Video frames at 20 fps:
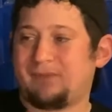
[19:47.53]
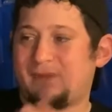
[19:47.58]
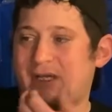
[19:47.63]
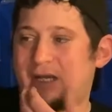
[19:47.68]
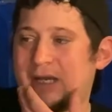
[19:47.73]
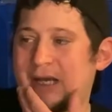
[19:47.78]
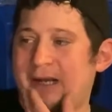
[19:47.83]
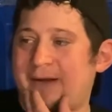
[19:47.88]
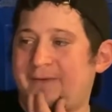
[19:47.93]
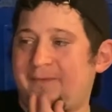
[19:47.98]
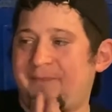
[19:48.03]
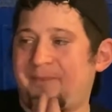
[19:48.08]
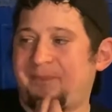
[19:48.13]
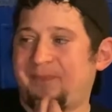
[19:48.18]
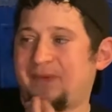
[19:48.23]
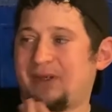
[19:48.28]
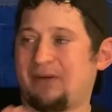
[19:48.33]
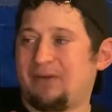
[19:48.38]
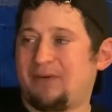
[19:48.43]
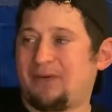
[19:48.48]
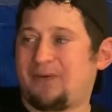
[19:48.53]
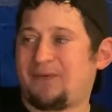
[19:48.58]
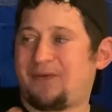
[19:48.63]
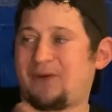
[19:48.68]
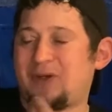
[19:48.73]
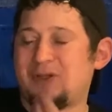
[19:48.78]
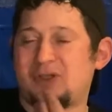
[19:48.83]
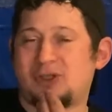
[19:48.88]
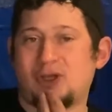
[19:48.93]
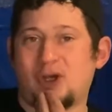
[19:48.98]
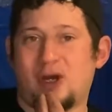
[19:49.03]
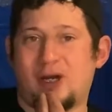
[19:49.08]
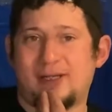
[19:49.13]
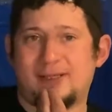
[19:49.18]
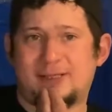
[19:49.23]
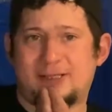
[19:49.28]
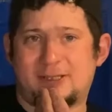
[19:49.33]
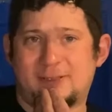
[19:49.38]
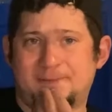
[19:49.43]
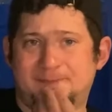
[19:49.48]
Alright, first
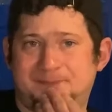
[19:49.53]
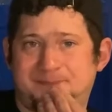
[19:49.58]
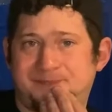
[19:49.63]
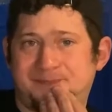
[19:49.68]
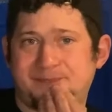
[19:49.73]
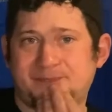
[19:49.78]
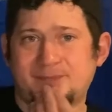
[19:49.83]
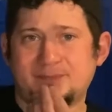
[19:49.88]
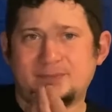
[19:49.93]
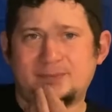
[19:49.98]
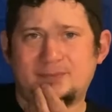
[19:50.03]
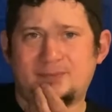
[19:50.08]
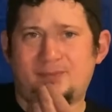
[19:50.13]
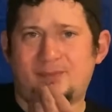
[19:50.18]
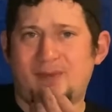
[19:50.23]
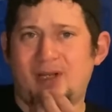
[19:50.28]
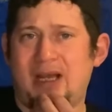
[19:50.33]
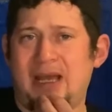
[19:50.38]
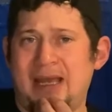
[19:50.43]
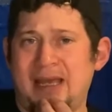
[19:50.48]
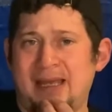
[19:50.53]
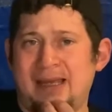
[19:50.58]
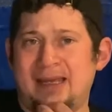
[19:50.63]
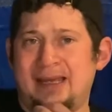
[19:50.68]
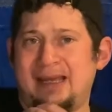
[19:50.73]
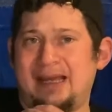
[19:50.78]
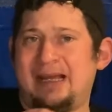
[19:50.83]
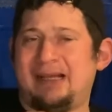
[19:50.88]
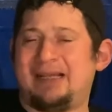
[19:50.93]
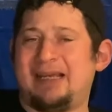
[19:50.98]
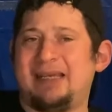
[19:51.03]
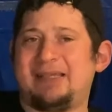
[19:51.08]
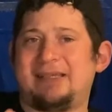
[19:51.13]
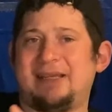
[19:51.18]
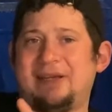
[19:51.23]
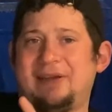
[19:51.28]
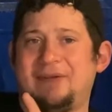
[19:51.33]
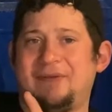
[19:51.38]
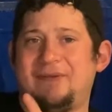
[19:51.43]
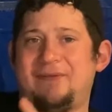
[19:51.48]
thoughts. It tastes
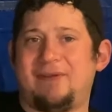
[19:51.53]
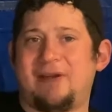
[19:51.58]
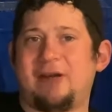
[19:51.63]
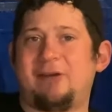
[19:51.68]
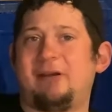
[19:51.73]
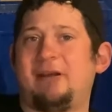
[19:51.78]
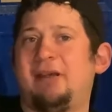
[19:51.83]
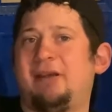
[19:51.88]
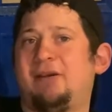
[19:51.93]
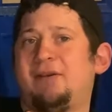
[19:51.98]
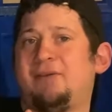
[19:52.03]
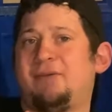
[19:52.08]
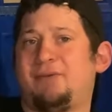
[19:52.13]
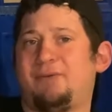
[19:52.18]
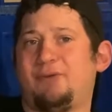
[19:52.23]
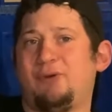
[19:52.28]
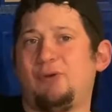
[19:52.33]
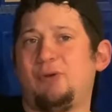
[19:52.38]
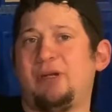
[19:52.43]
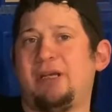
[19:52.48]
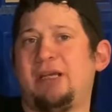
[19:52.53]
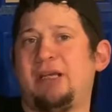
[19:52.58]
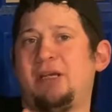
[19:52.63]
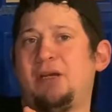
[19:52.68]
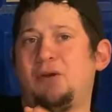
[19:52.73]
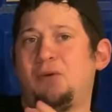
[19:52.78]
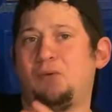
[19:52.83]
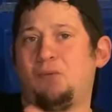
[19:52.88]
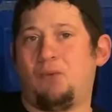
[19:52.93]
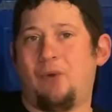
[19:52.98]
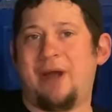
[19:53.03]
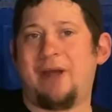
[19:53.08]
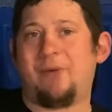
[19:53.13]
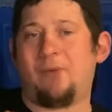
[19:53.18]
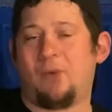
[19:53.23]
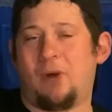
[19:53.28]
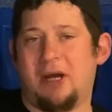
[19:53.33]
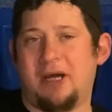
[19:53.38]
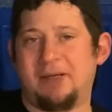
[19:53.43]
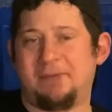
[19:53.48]
like a very fruity white
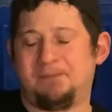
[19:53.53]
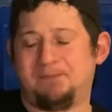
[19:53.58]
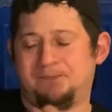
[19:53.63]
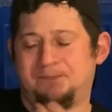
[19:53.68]
wine.